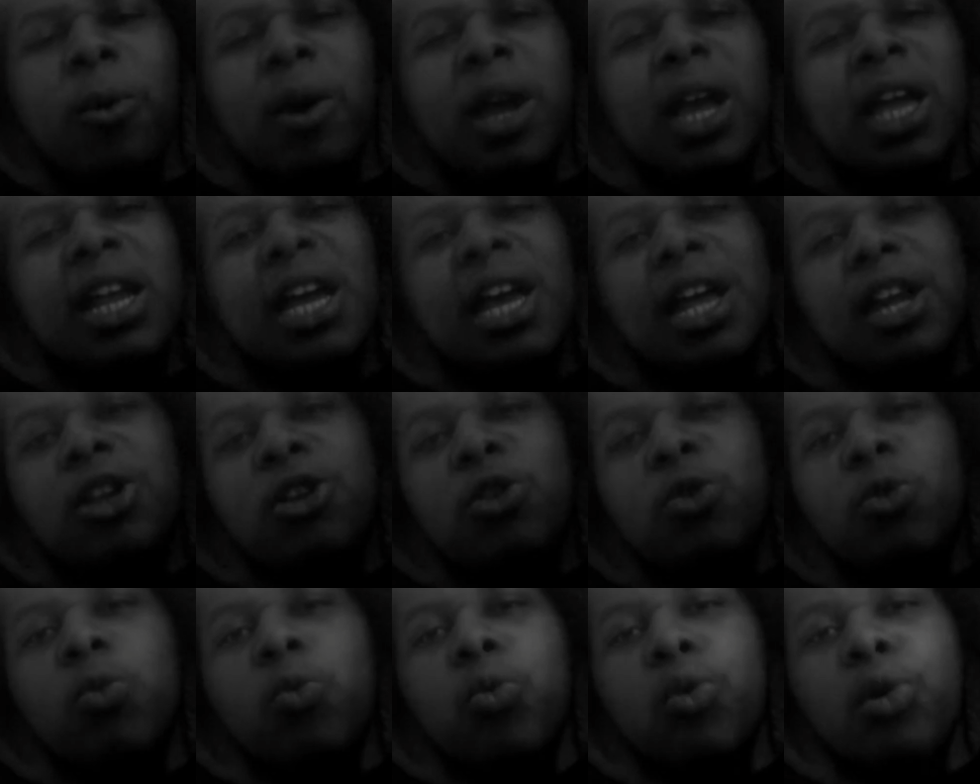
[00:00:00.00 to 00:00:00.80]
the way
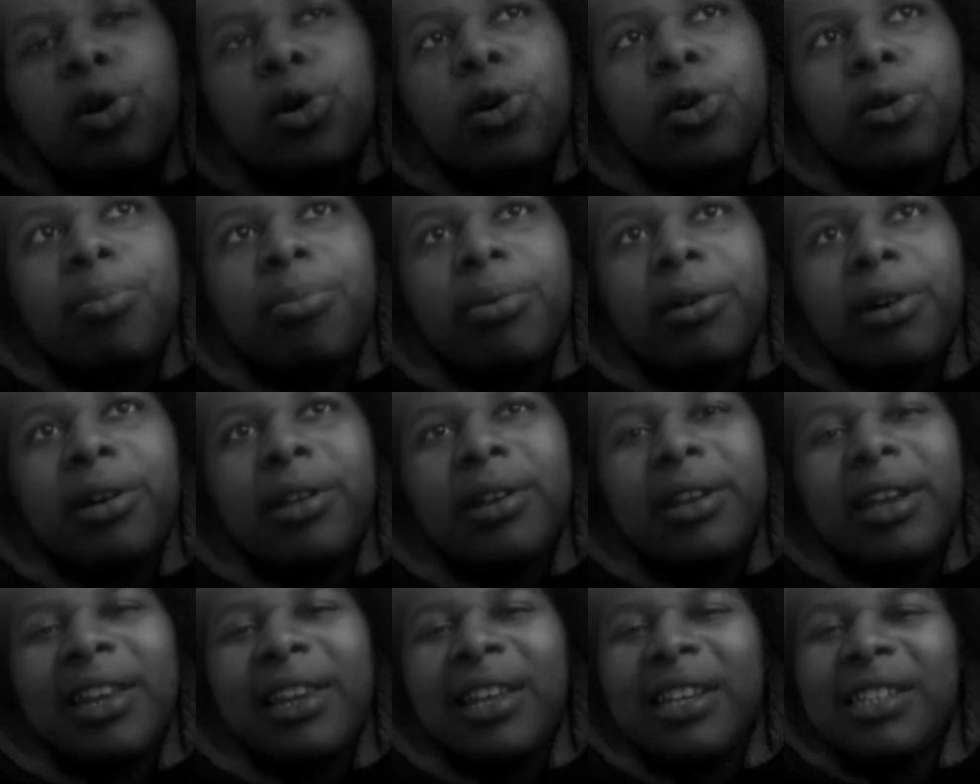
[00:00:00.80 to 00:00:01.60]
that you would,
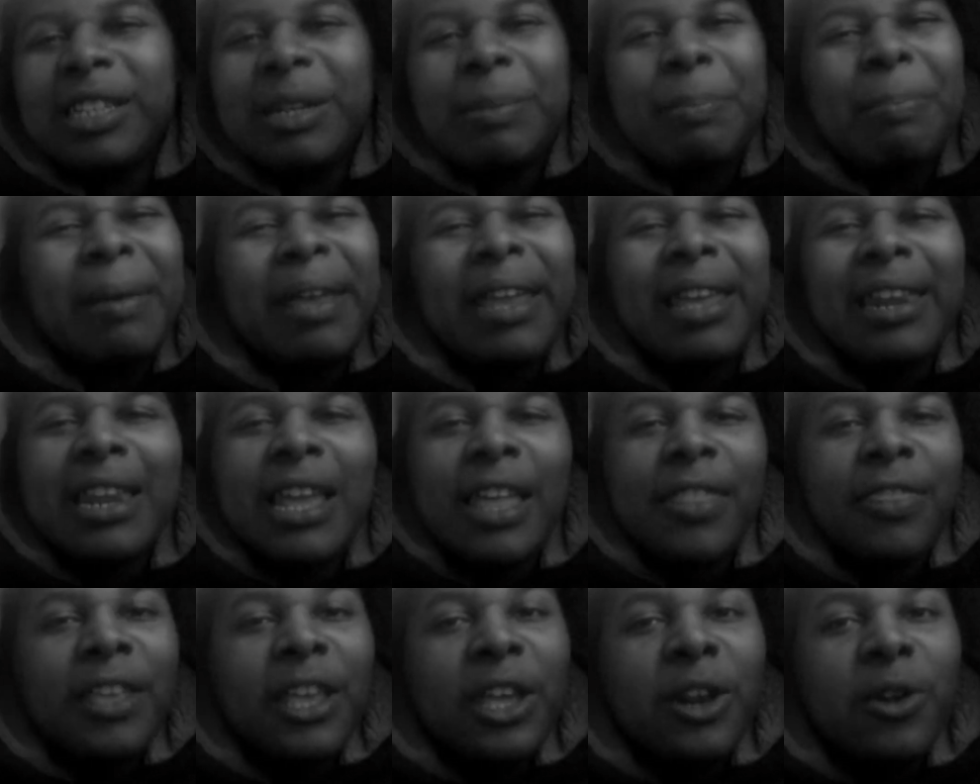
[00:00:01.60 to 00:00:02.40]
but it doesn't
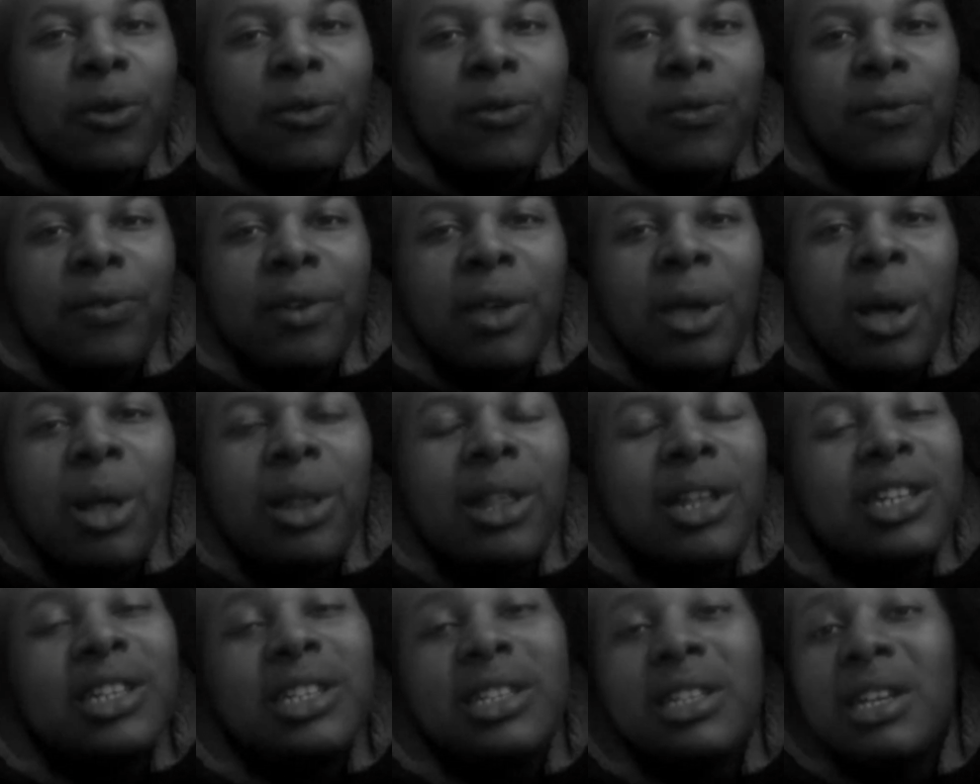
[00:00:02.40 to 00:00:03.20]
mean that they don't
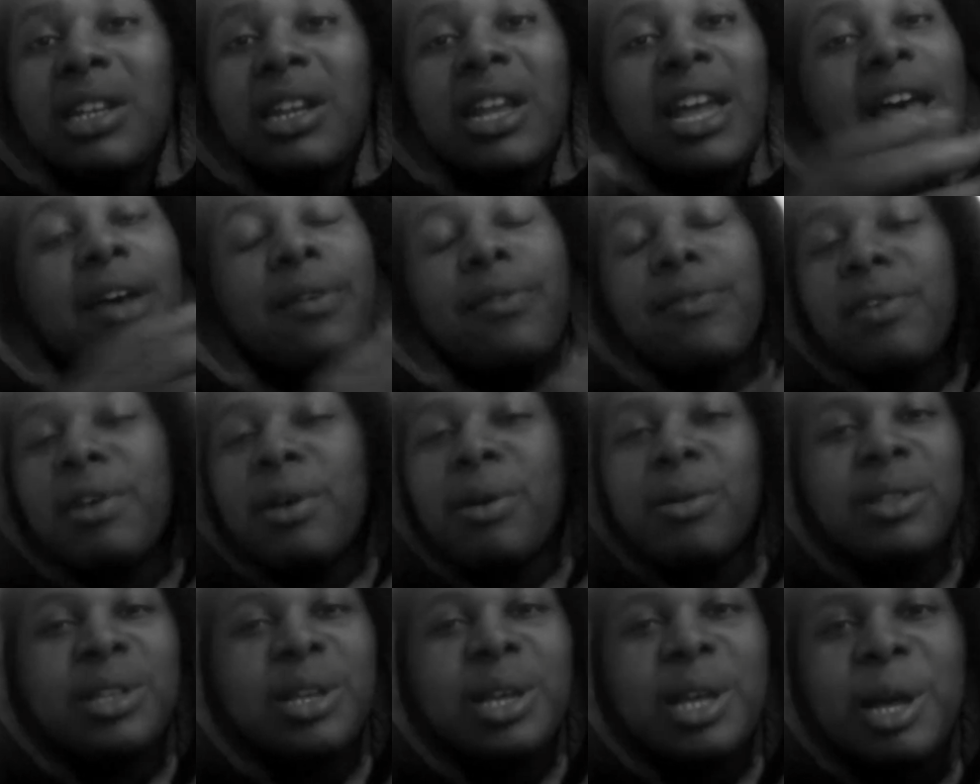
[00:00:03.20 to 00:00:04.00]
feel the shit. I
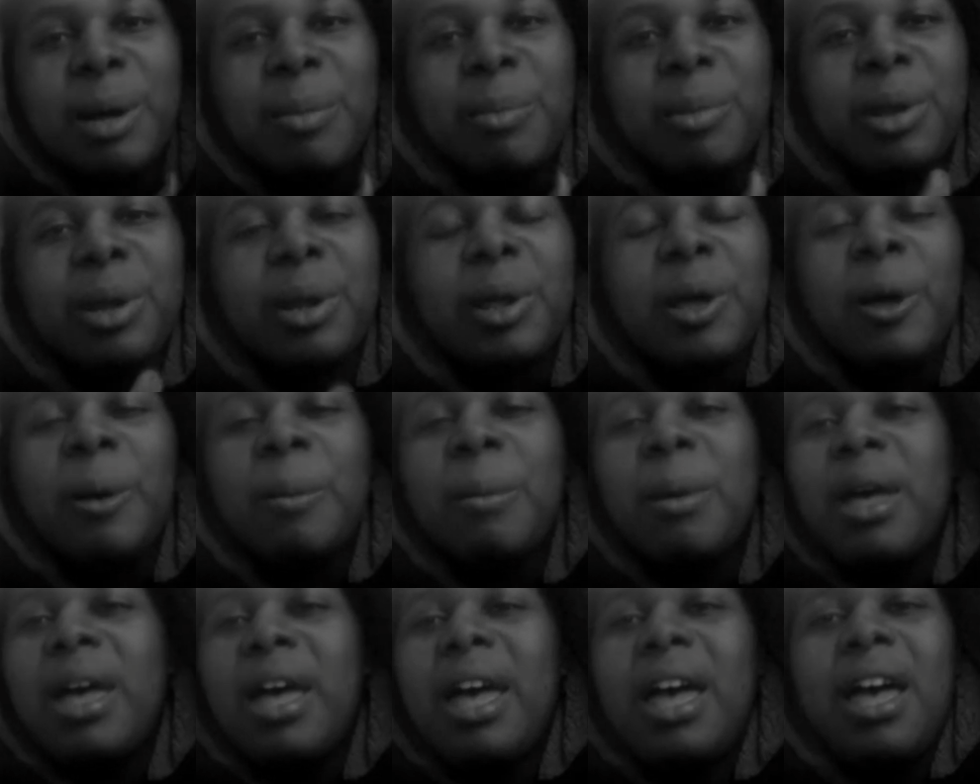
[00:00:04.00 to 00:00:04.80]
felt it coming
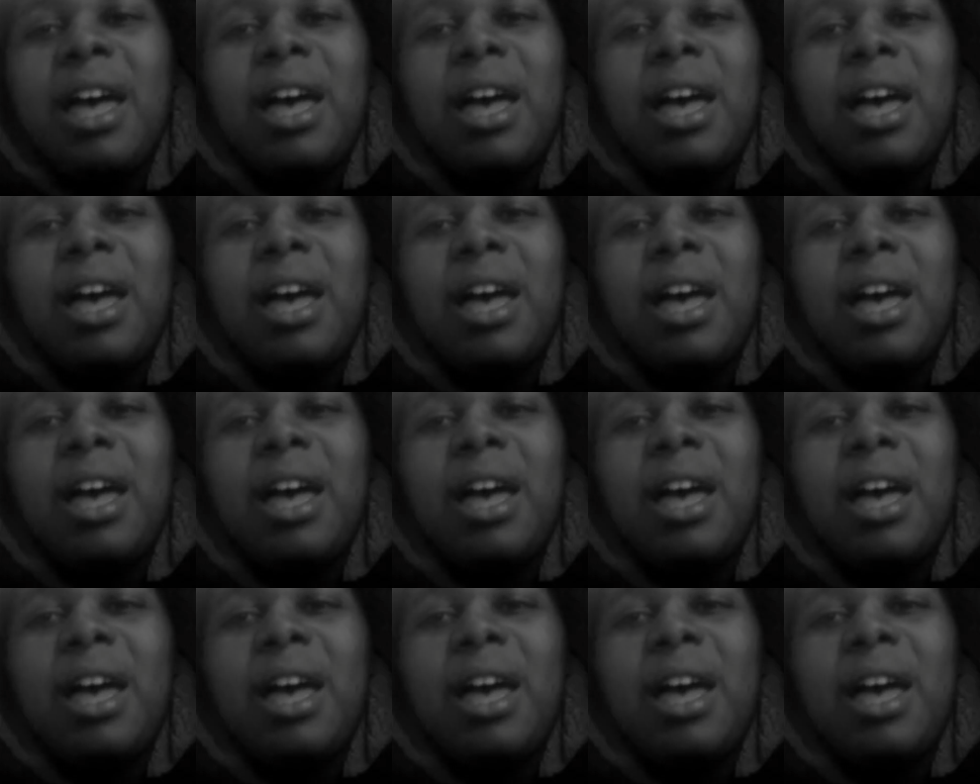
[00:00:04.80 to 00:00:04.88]
up.